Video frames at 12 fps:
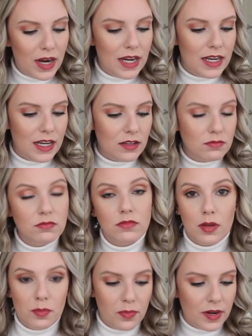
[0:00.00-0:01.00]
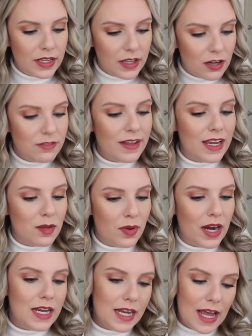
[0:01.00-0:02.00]
brightening, clarifying and
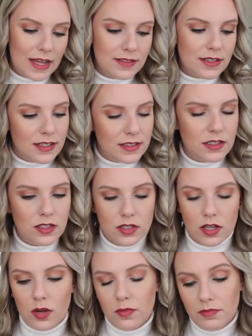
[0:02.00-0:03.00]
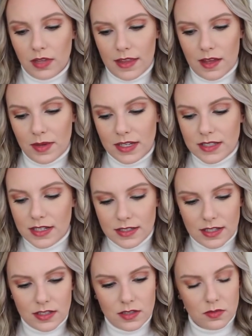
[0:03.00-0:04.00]
brightening essence. So yeah, that makes
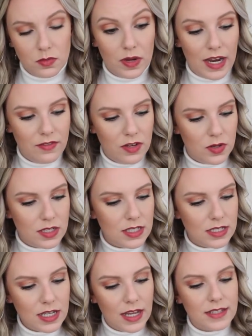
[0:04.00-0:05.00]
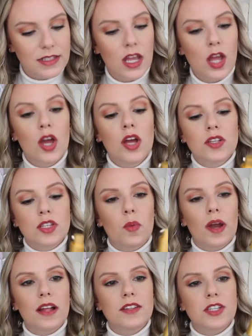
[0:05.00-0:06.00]
sense. That's what I've noticed it does. So
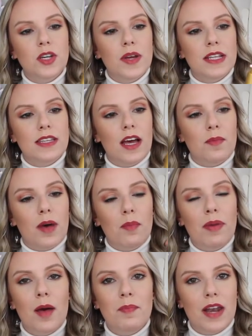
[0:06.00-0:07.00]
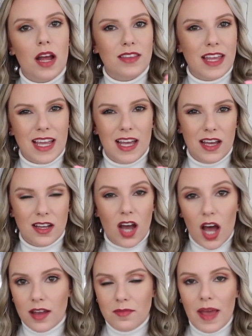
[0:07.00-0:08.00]
what I'll do is um, I'll pump it on like a
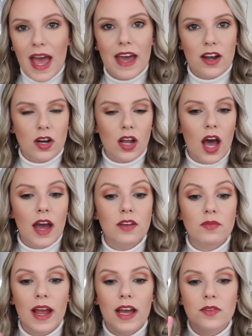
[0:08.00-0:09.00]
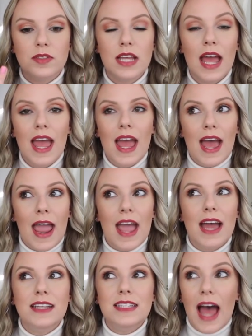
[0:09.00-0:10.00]
cotton pad or a cotton round
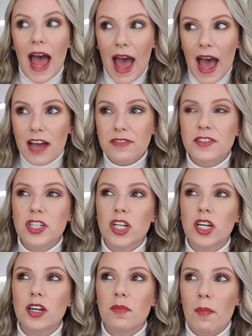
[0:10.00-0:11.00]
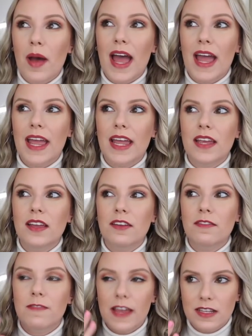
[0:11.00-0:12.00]
and after my
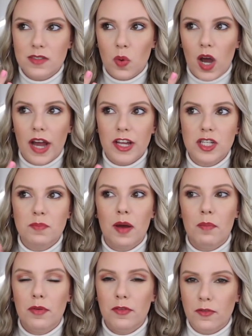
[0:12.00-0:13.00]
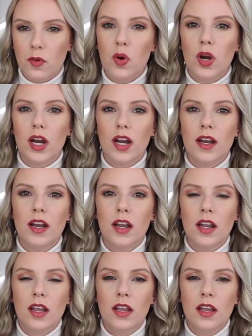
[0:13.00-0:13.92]
face wash, but before